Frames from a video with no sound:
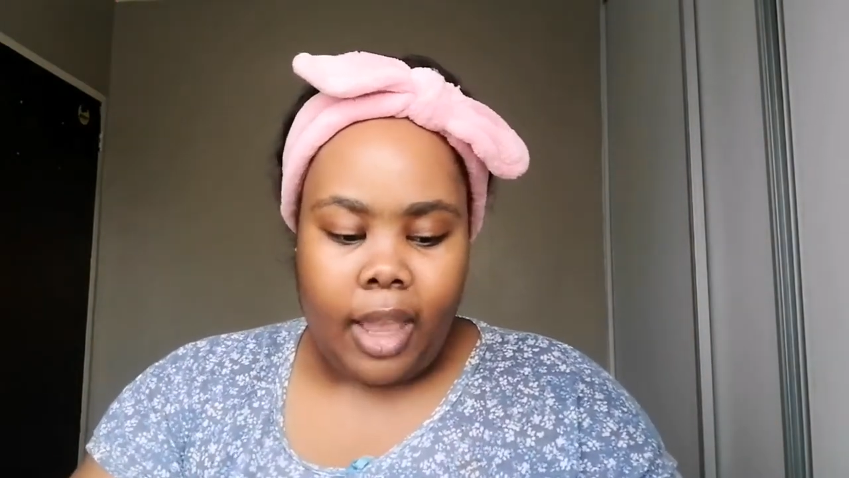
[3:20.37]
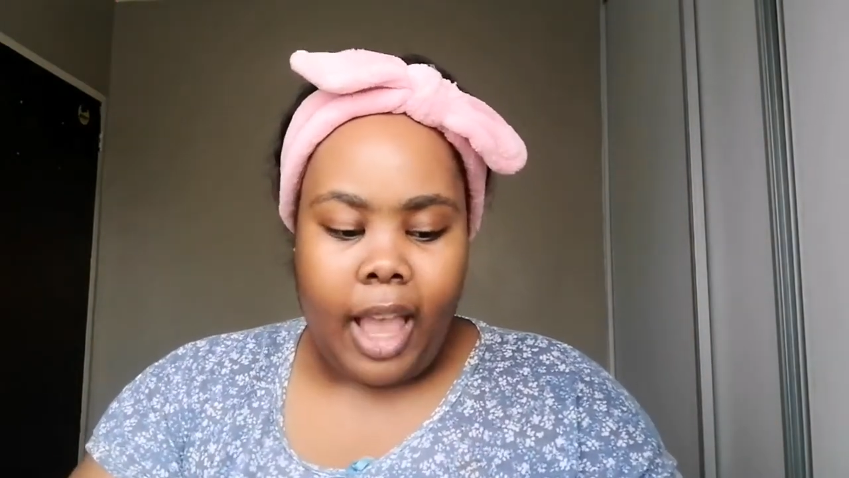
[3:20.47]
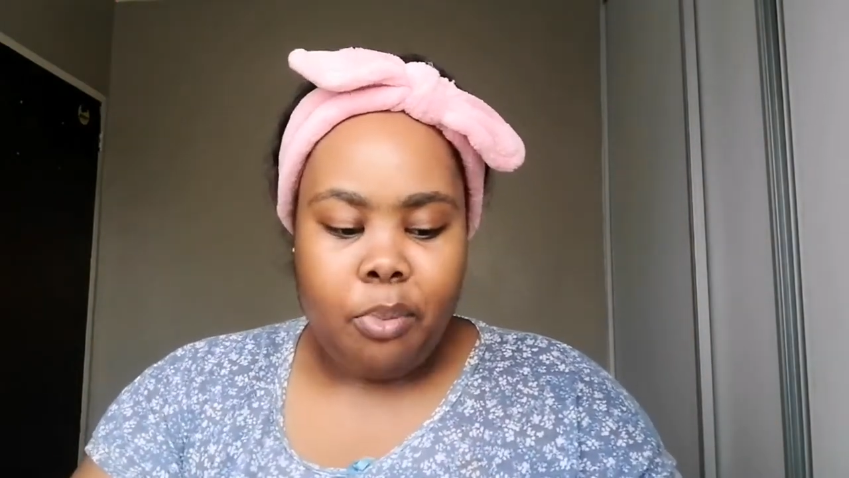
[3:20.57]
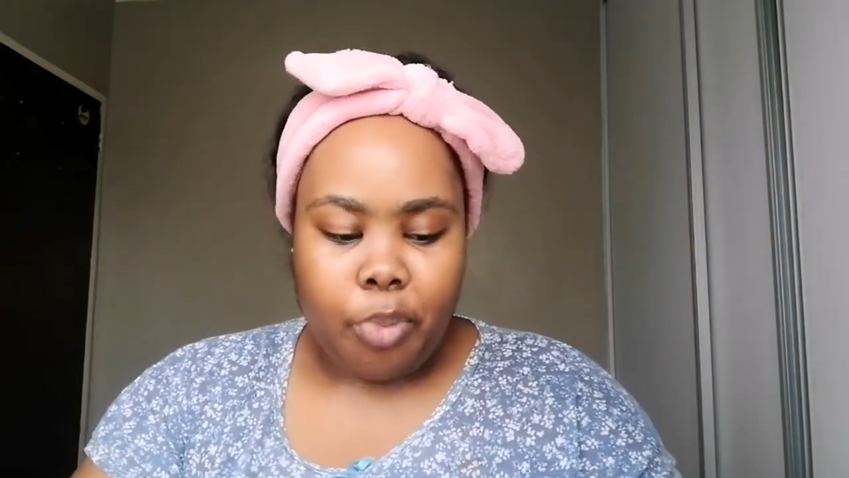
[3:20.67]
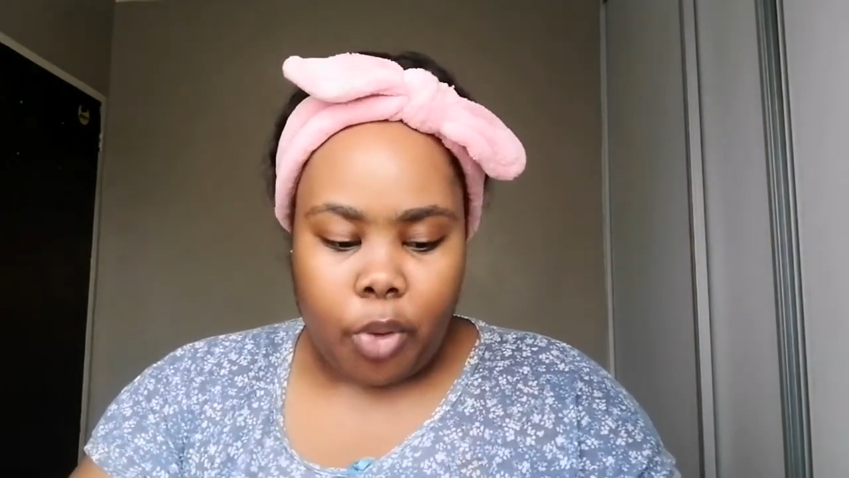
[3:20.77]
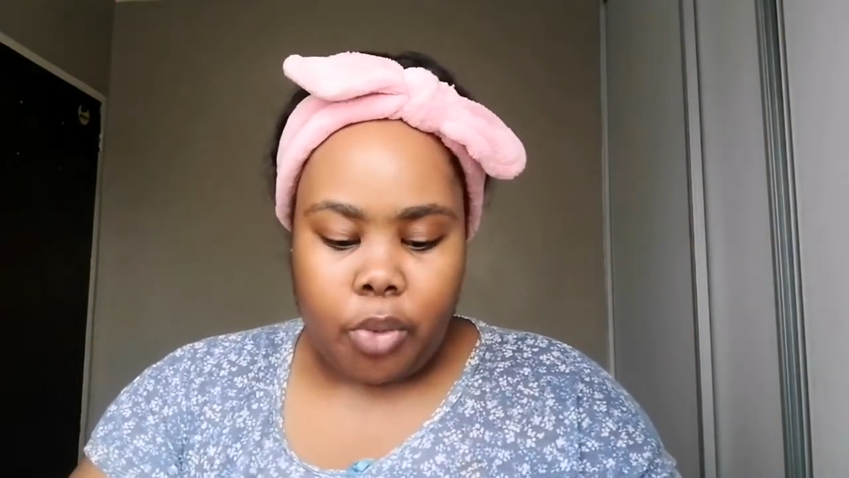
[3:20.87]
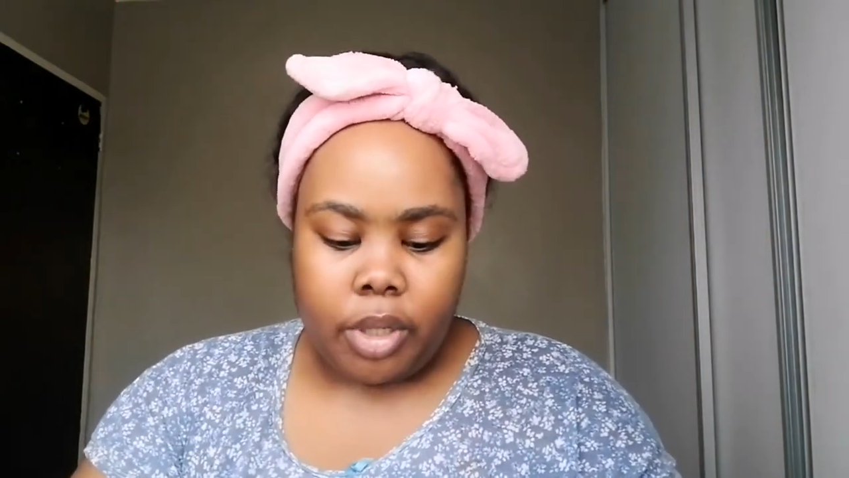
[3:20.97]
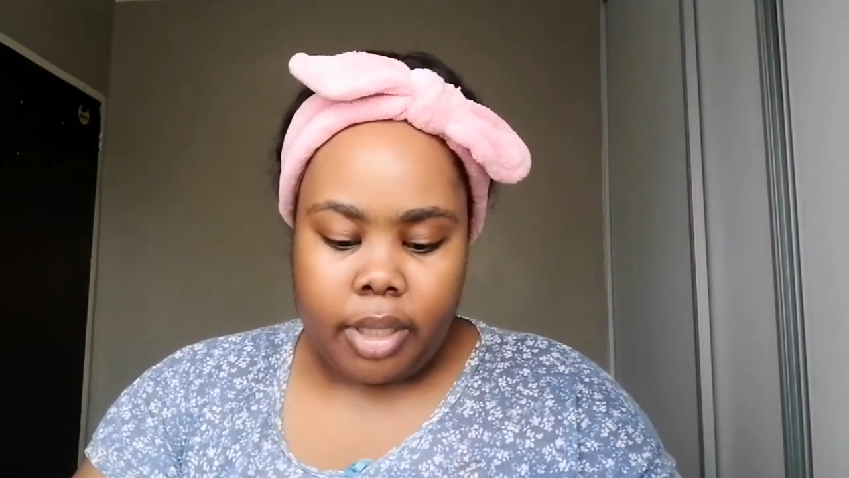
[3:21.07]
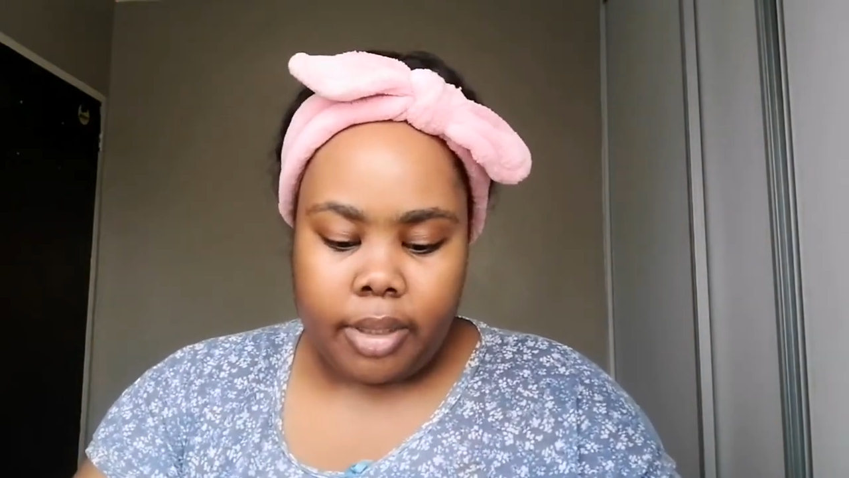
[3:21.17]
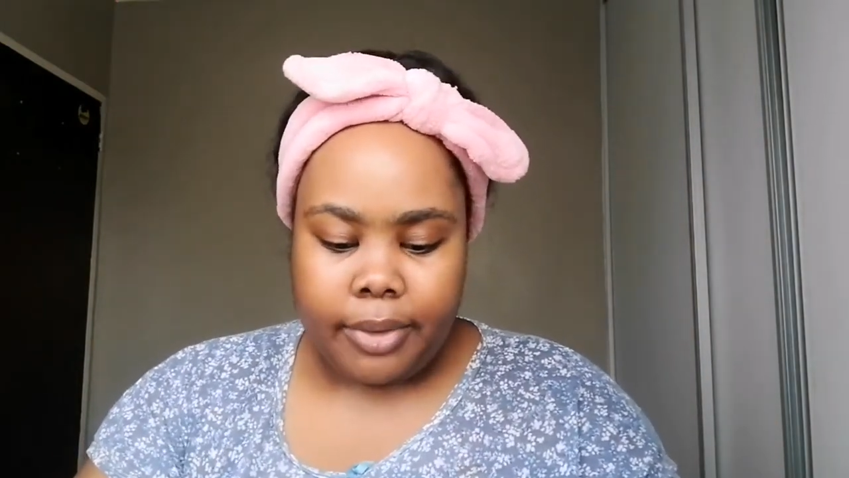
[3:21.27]
I'm
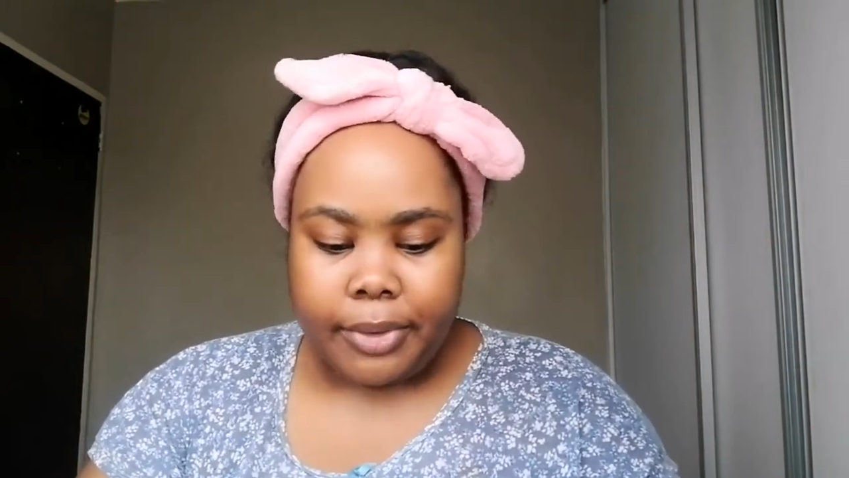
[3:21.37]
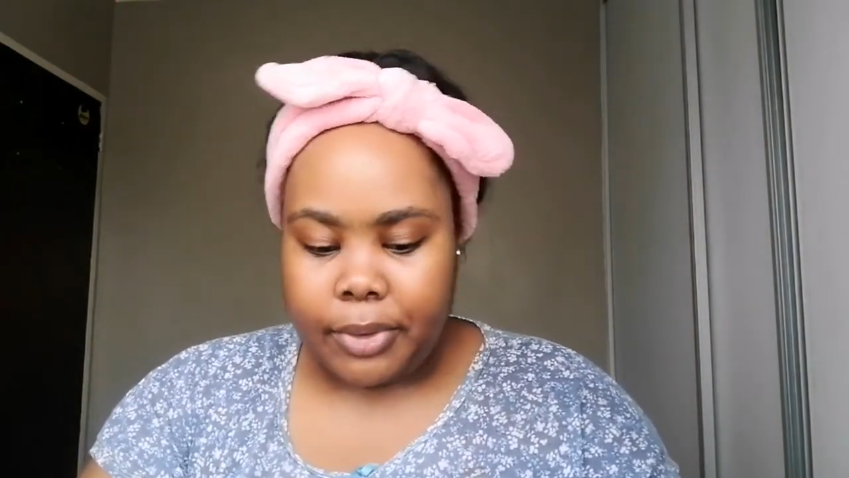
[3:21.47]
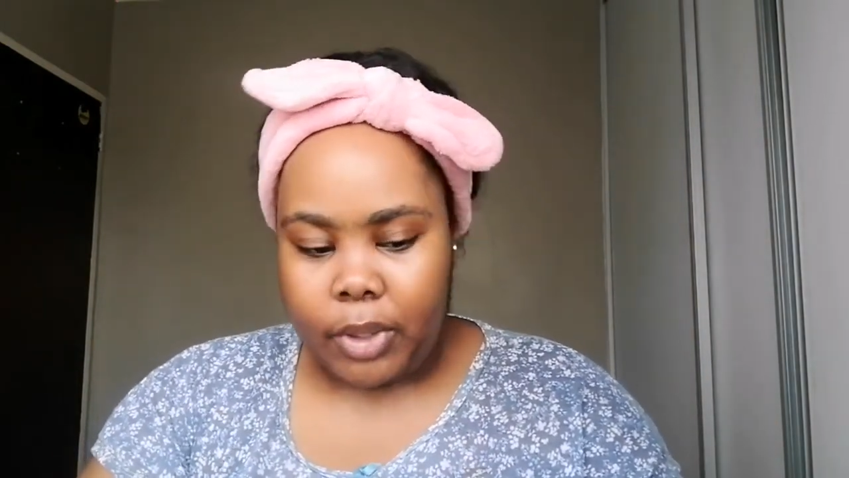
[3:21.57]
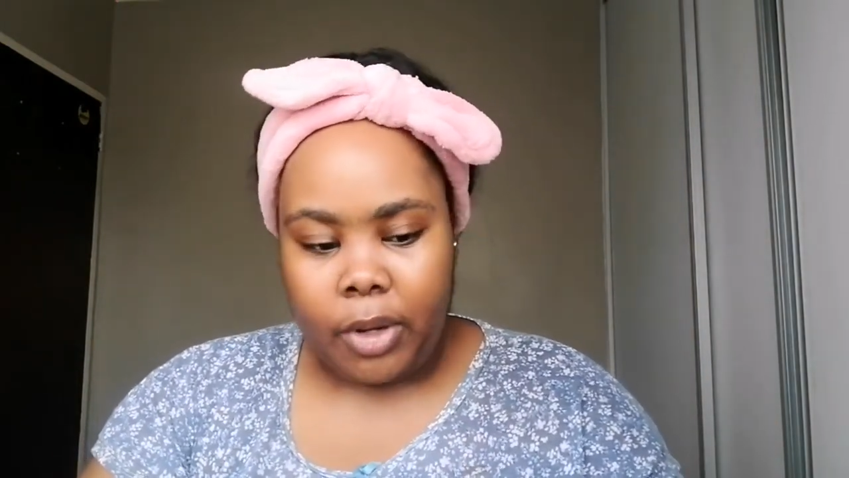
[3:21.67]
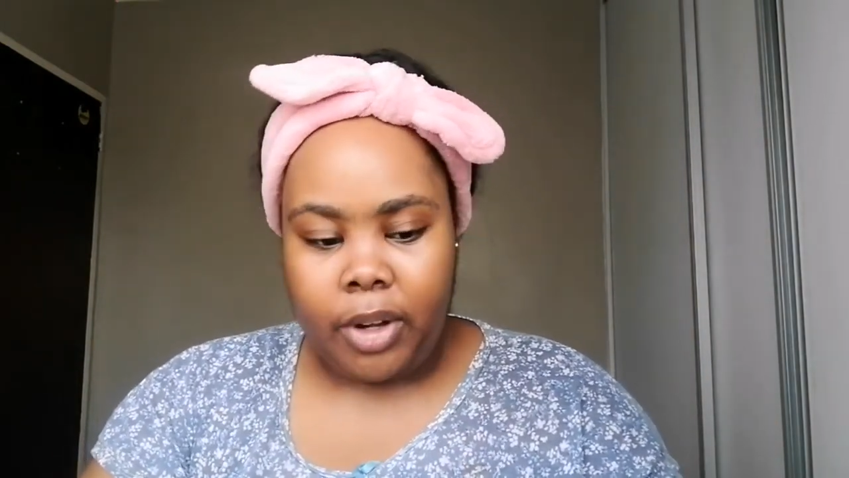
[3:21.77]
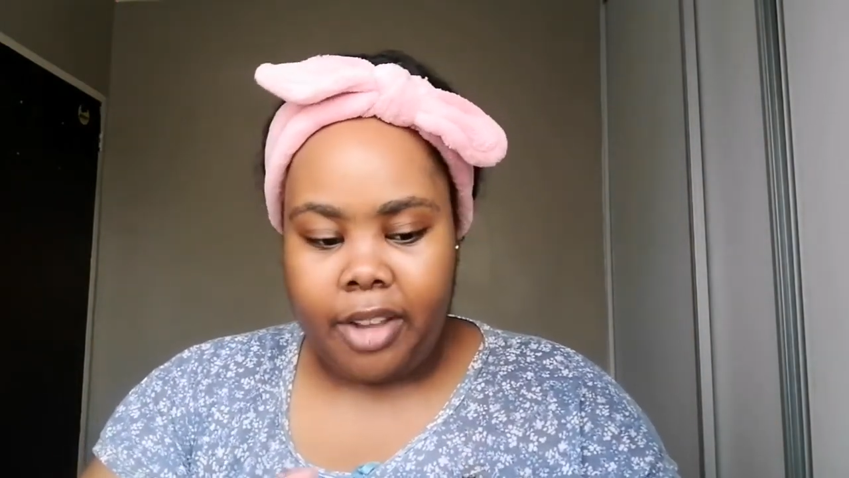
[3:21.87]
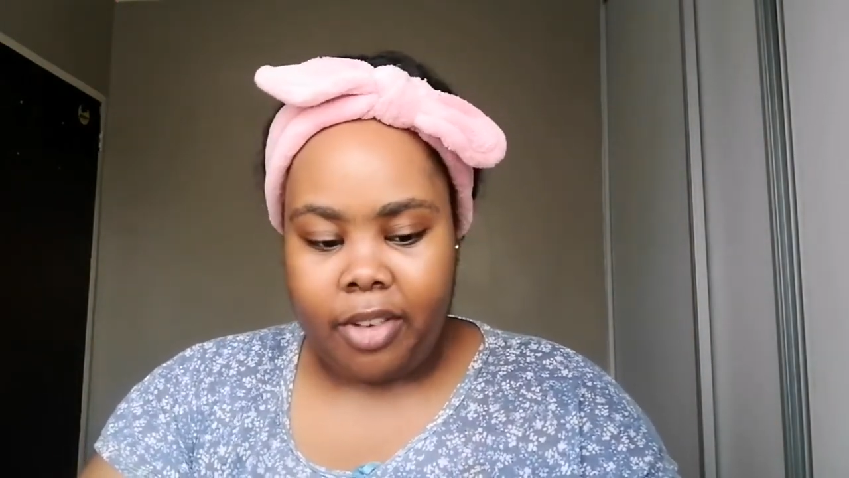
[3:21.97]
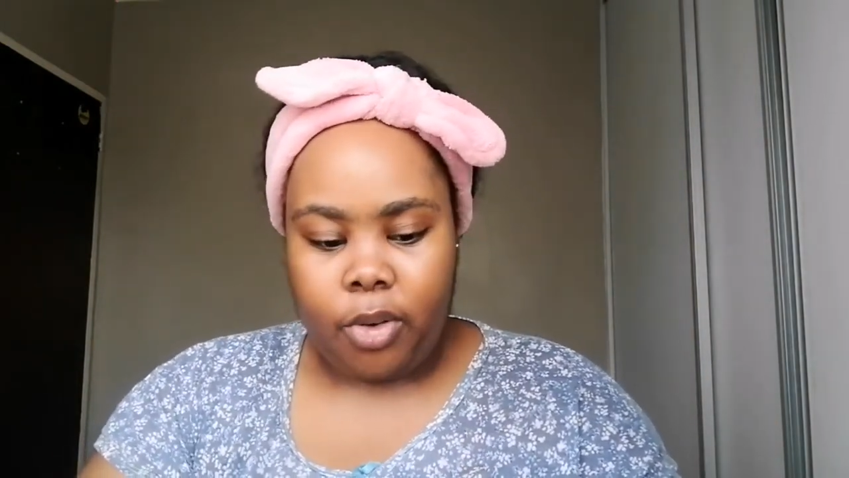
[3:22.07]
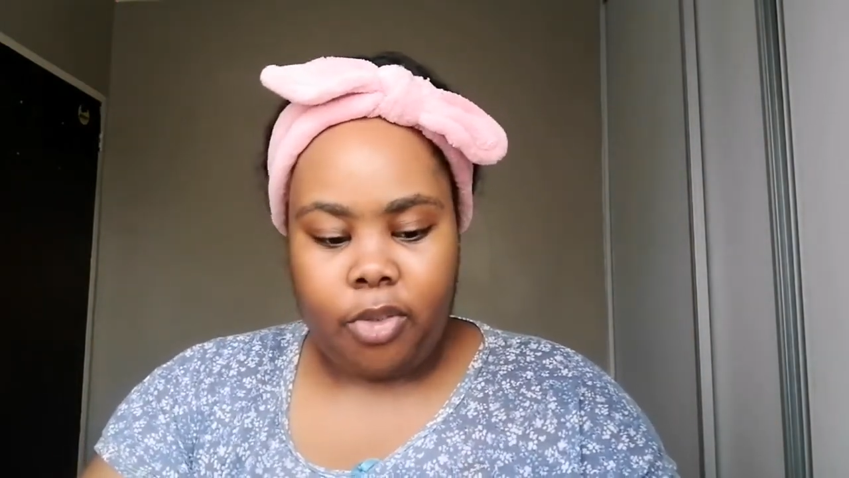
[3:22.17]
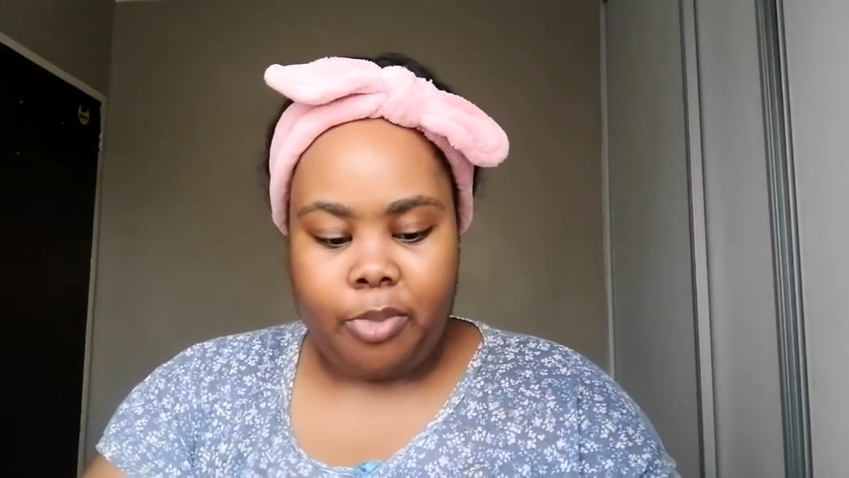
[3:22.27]
broke, so I don't have
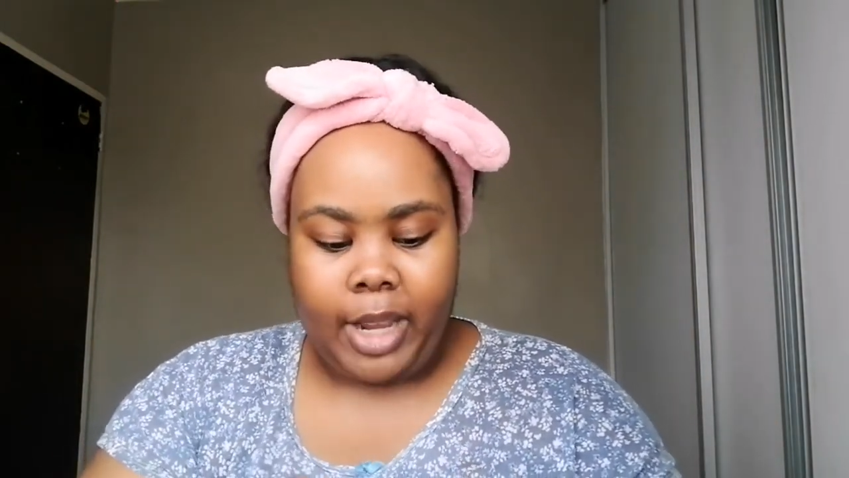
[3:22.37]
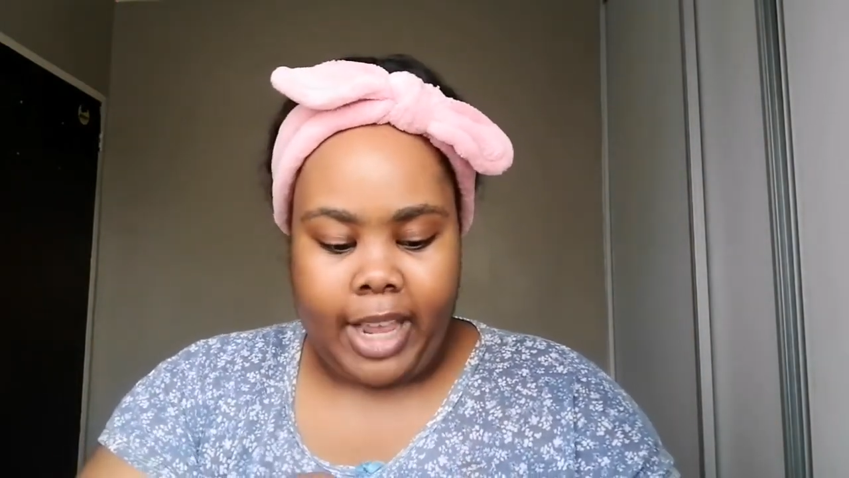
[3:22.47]
a lot of money.